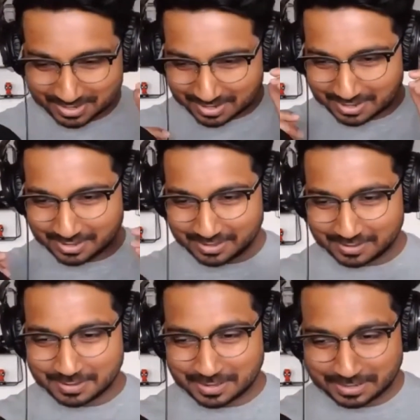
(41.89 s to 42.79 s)

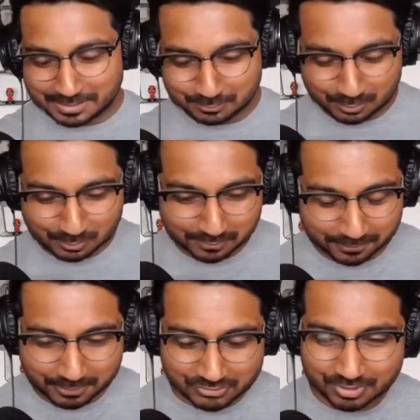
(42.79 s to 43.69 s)
And, we've
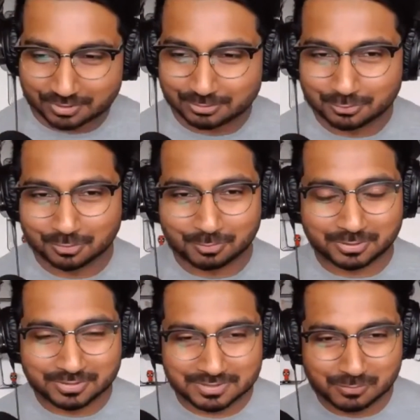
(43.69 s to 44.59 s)
heard Cheryl talk about
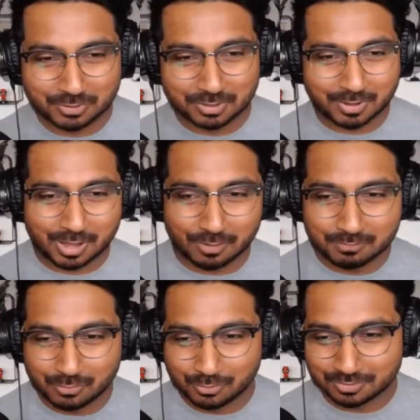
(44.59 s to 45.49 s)
this morning about how
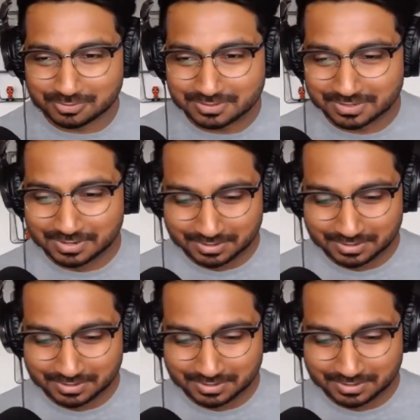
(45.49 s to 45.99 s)
important